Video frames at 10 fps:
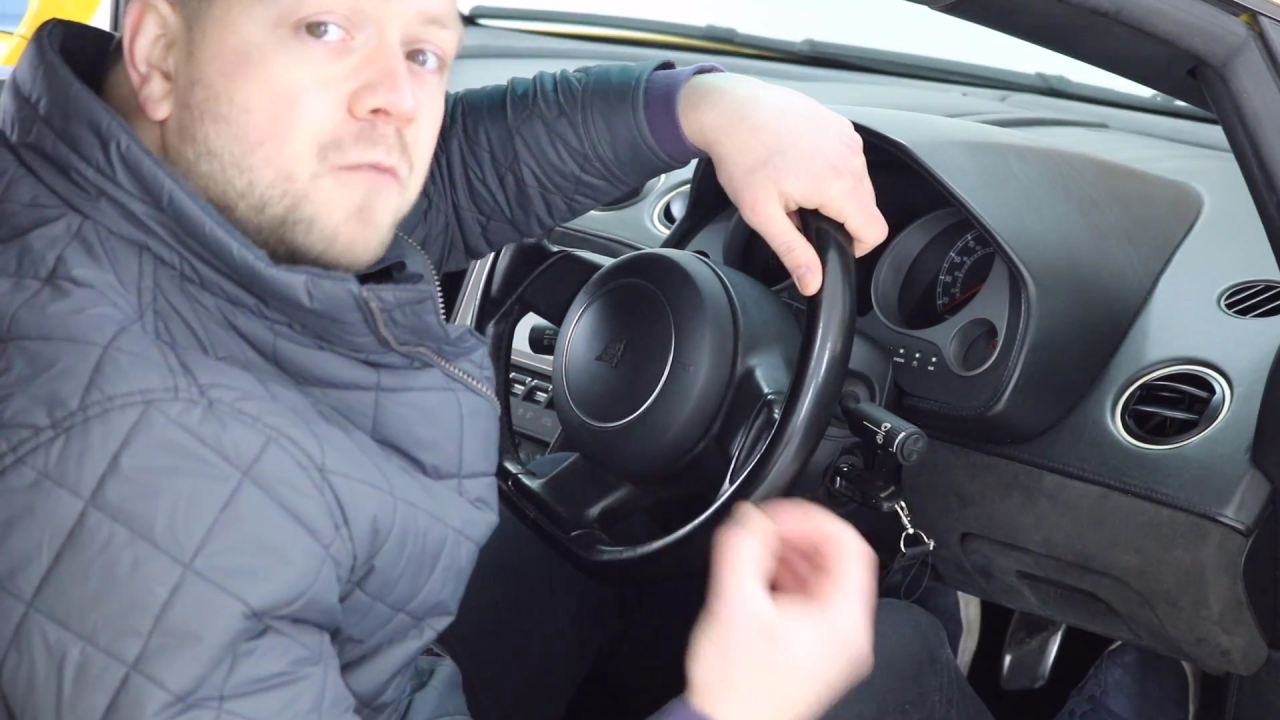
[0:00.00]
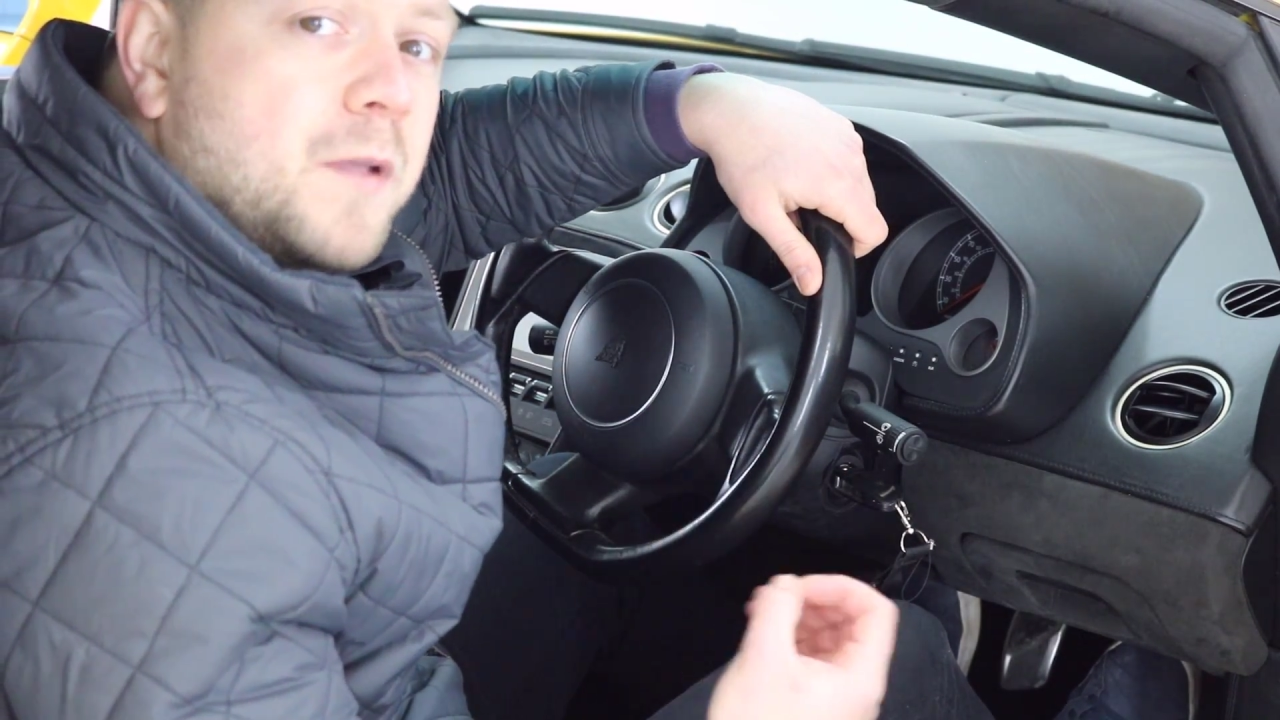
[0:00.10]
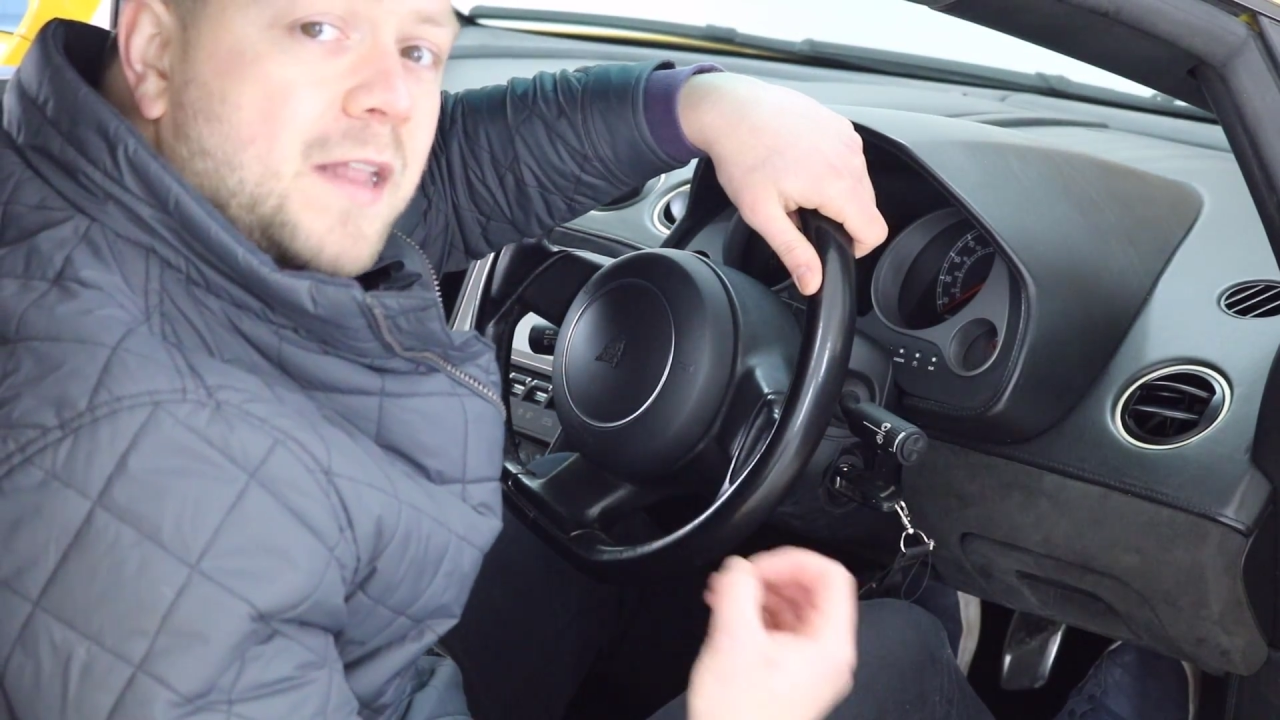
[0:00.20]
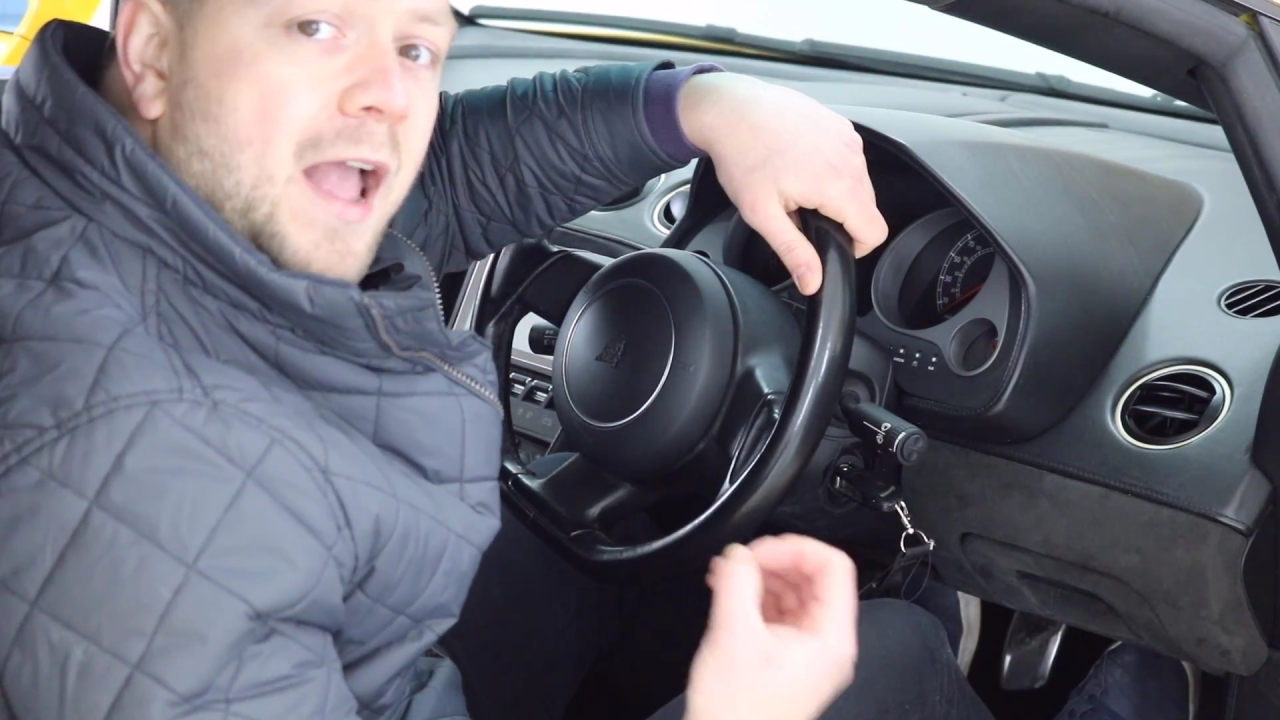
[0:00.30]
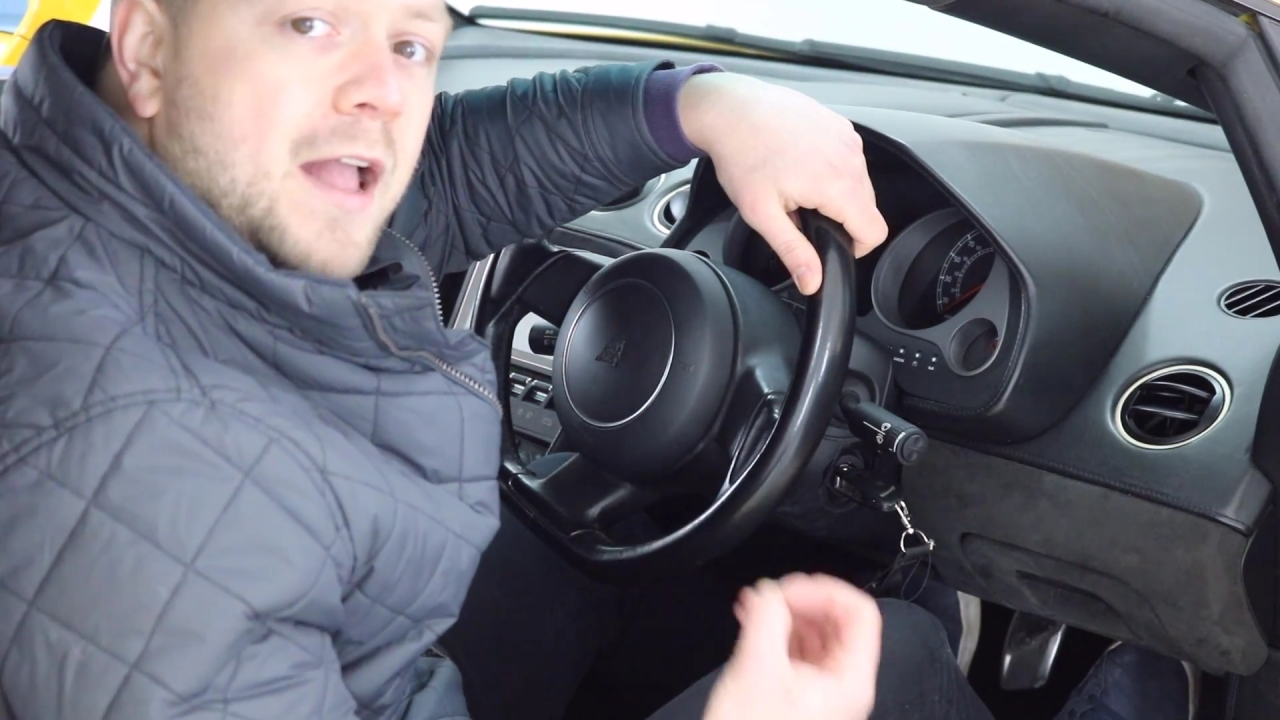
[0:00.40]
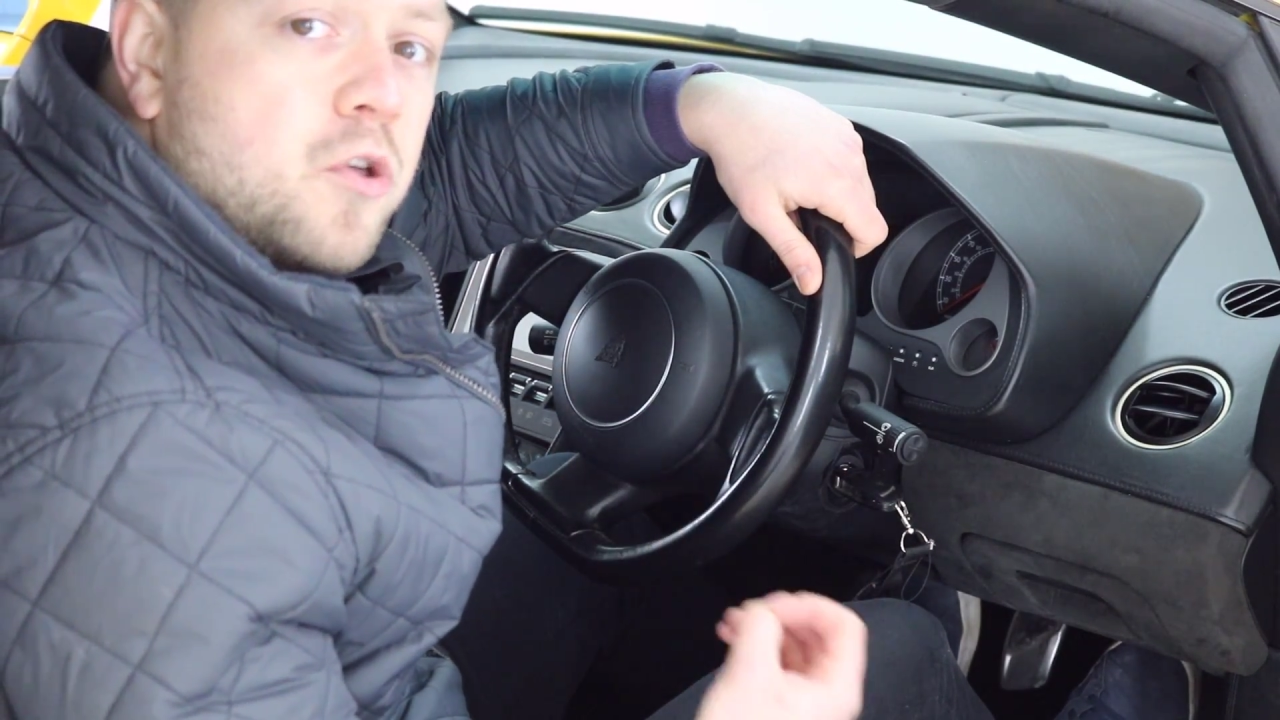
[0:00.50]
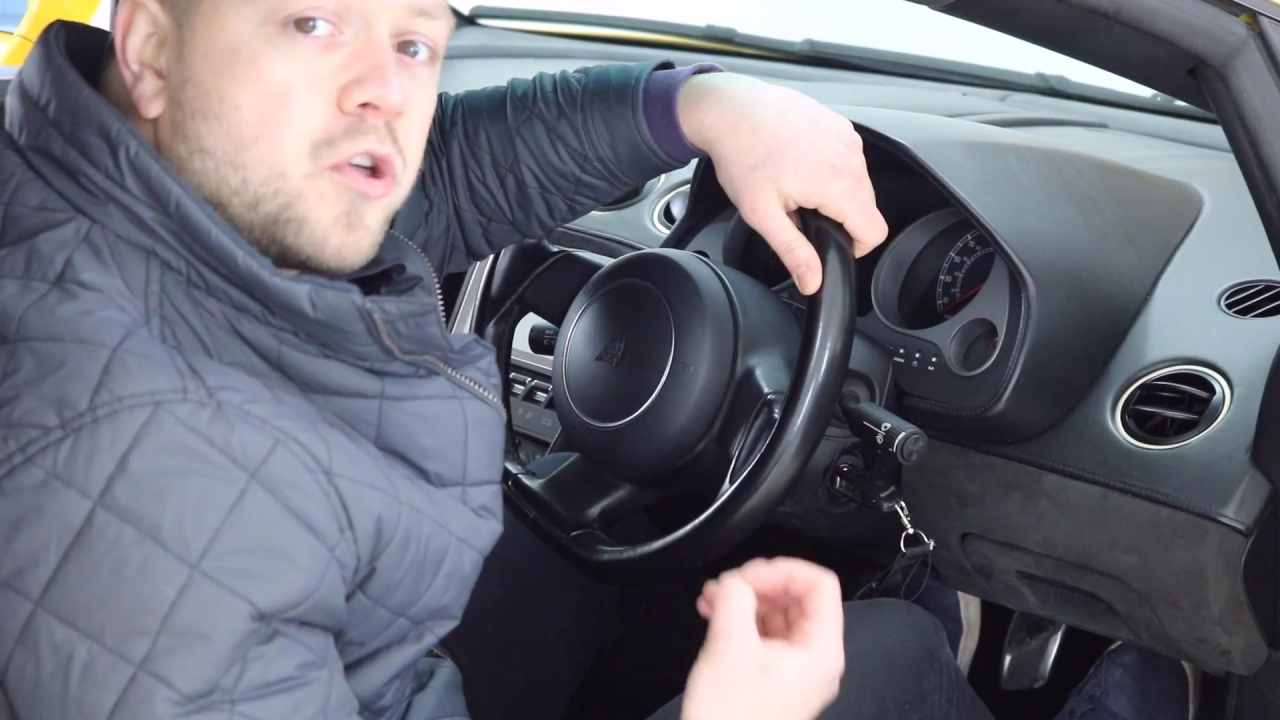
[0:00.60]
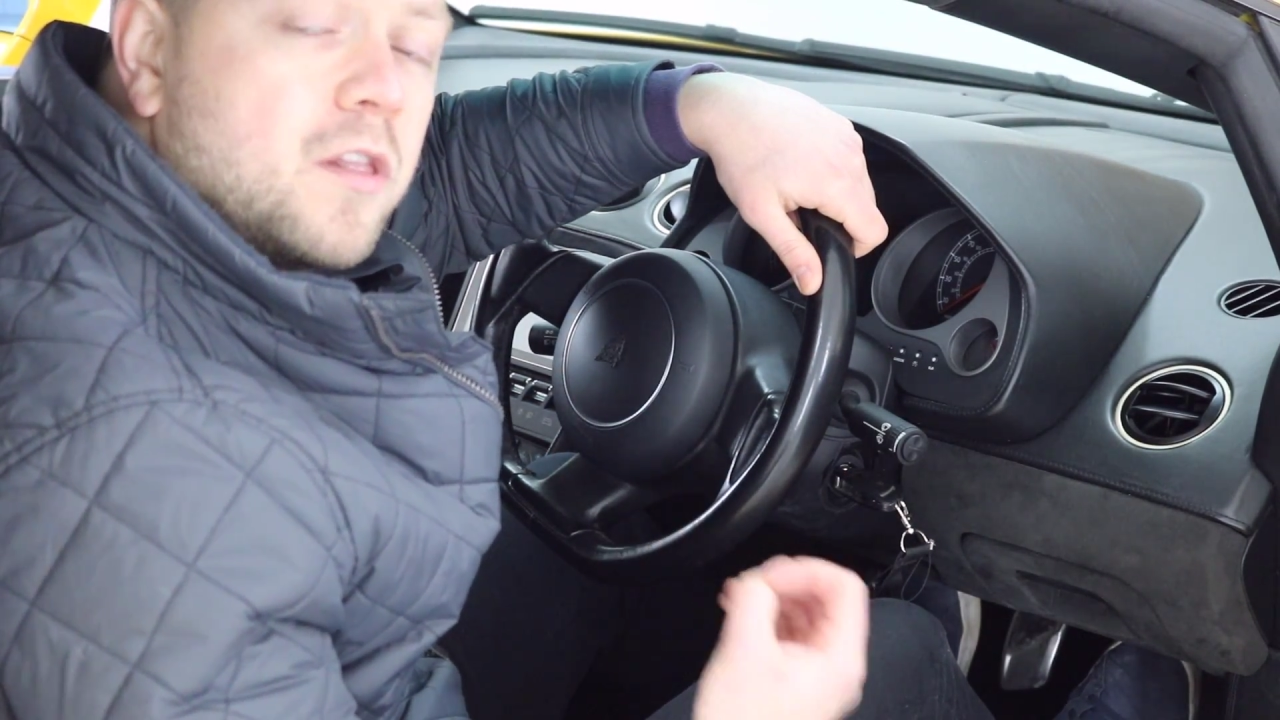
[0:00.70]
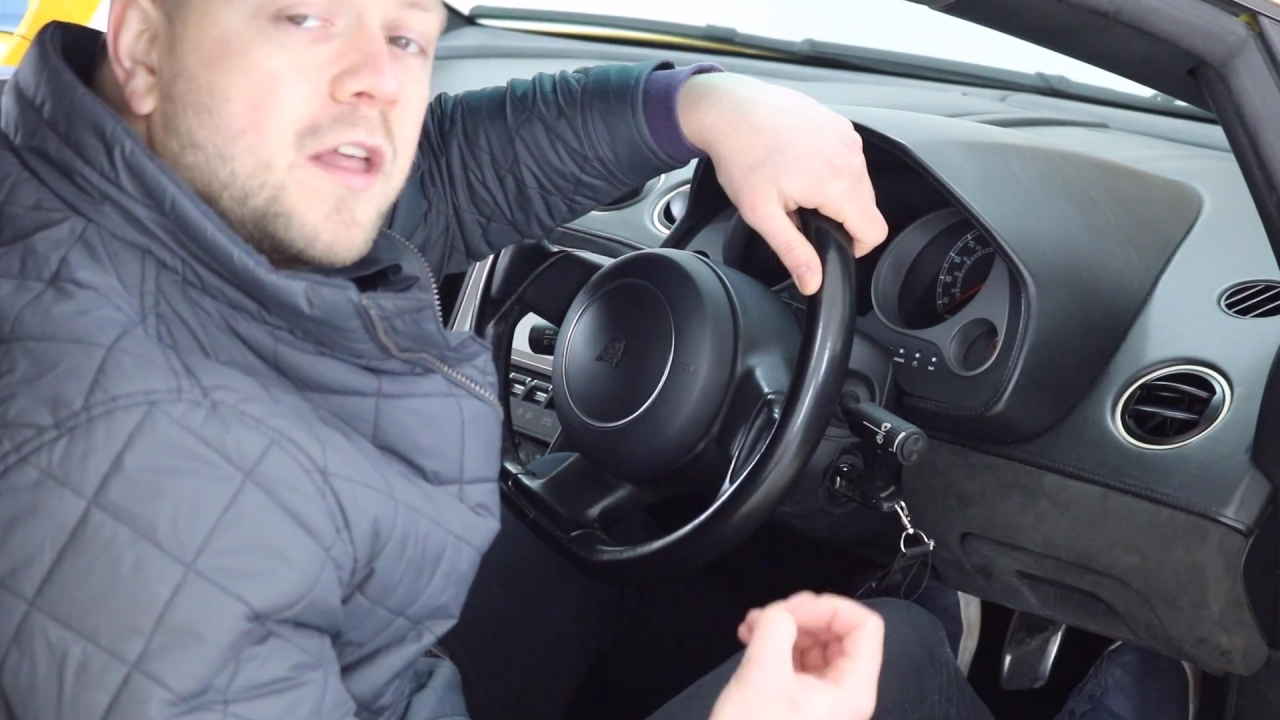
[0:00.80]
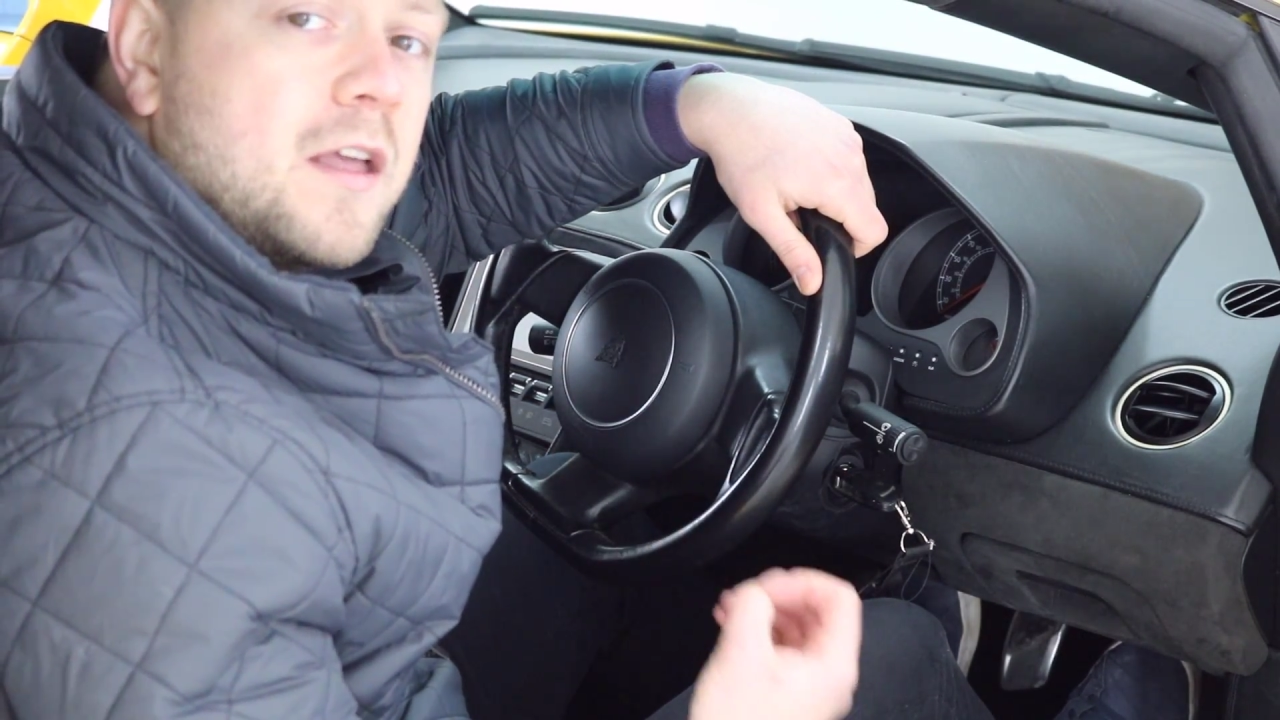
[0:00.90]

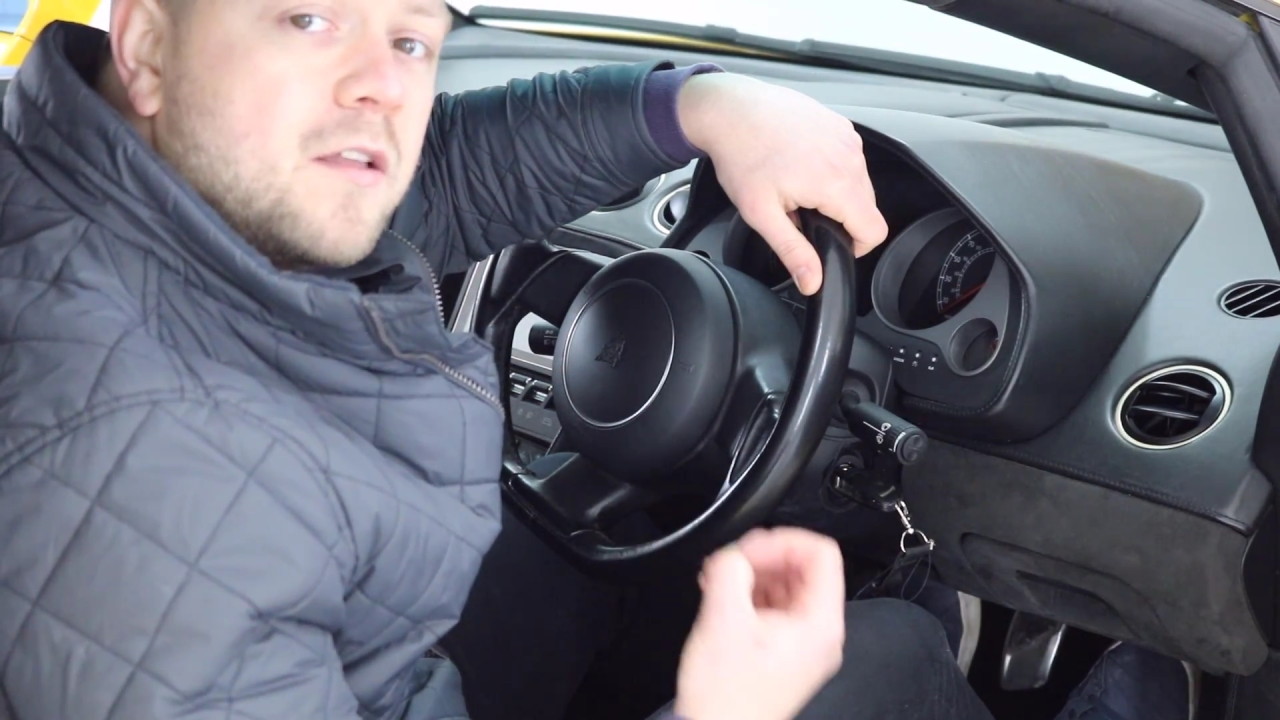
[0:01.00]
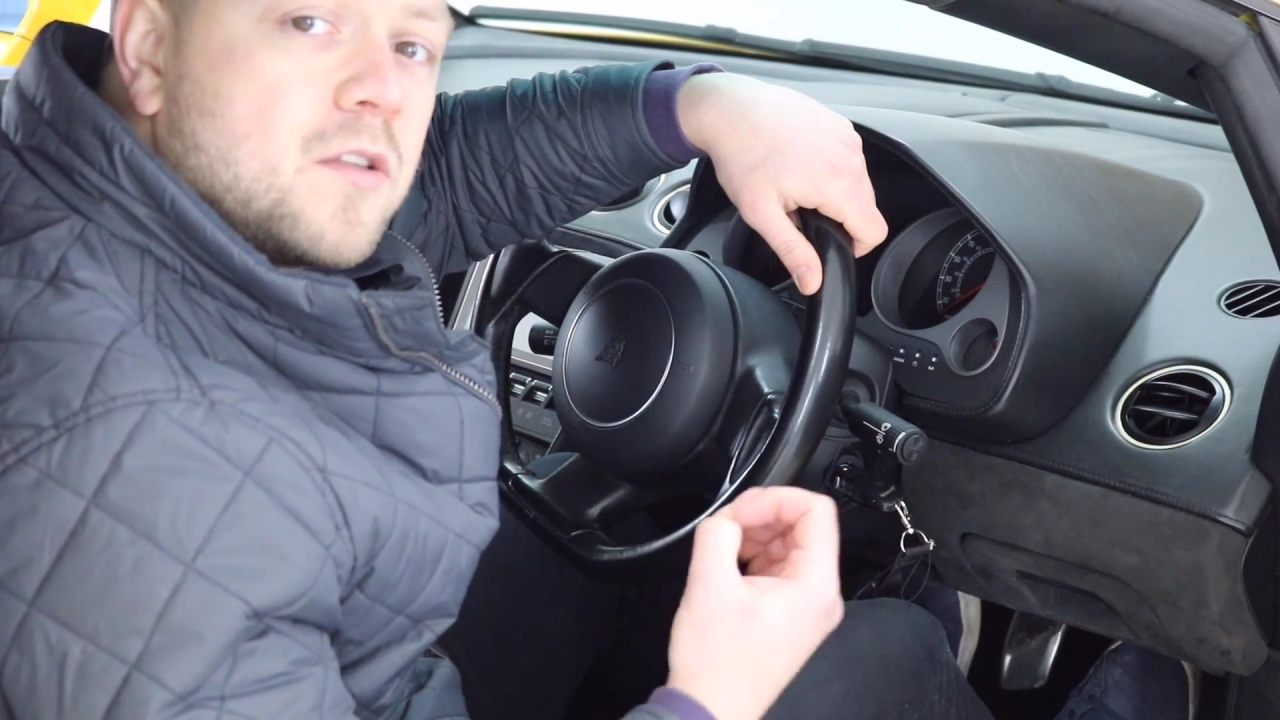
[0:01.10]
potentially